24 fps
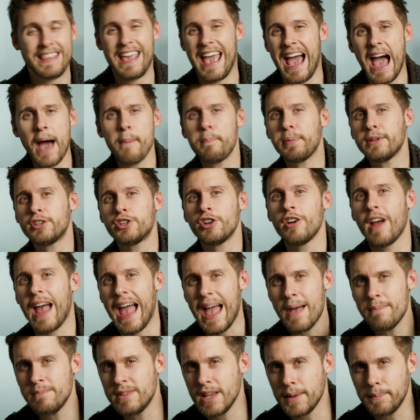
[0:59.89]
The Aputure
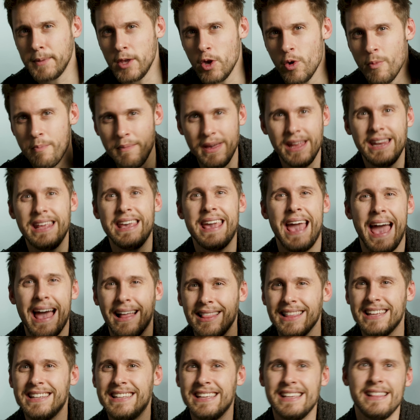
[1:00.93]
MW Mini
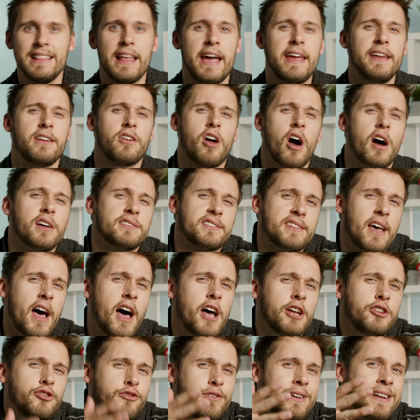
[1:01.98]
LED light costs
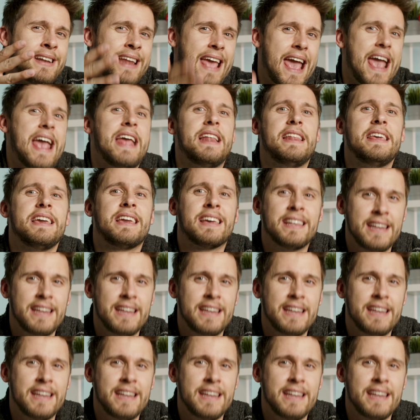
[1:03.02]
180